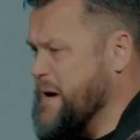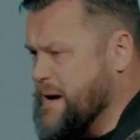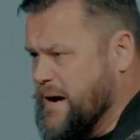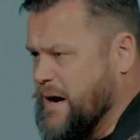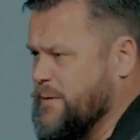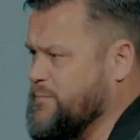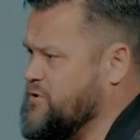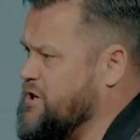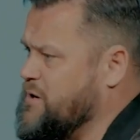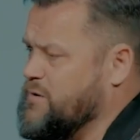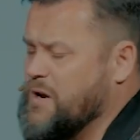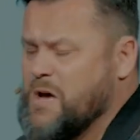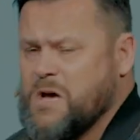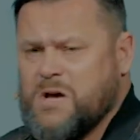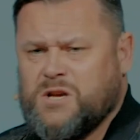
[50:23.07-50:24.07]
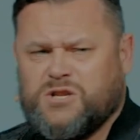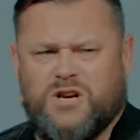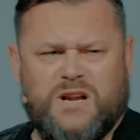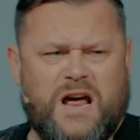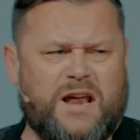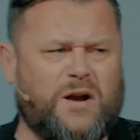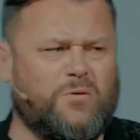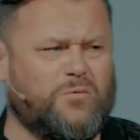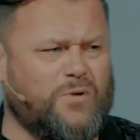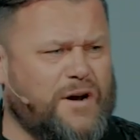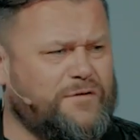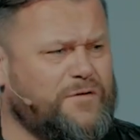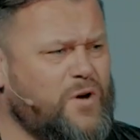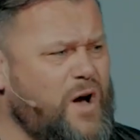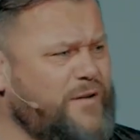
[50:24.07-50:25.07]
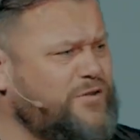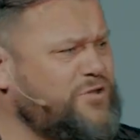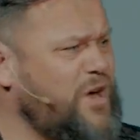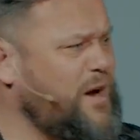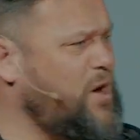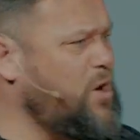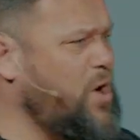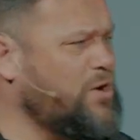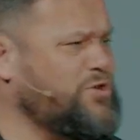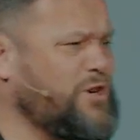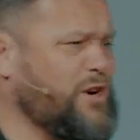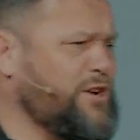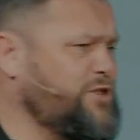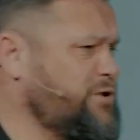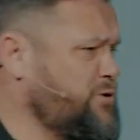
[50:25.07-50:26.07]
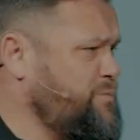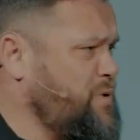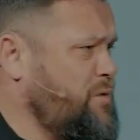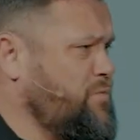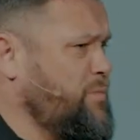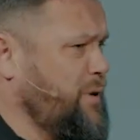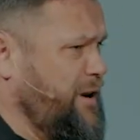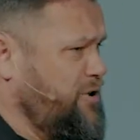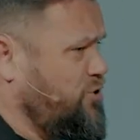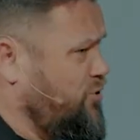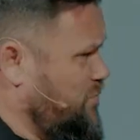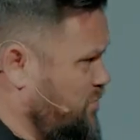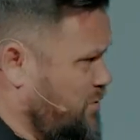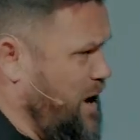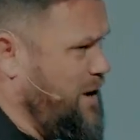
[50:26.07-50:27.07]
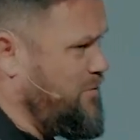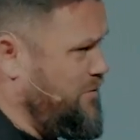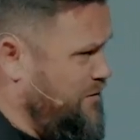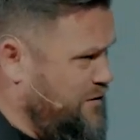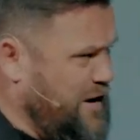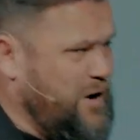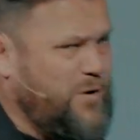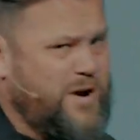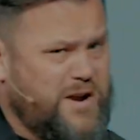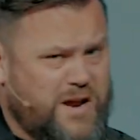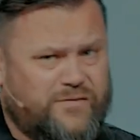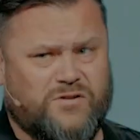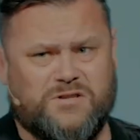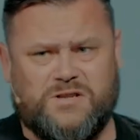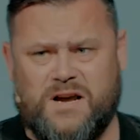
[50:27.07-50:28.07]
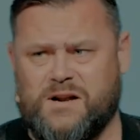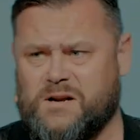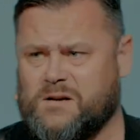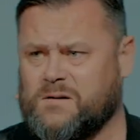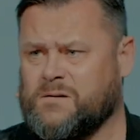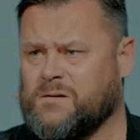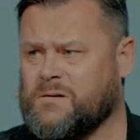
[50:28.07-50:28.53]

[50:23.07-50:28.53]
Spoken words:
beat up. She had had a rough life. Psychologically, she was probably like very devastated.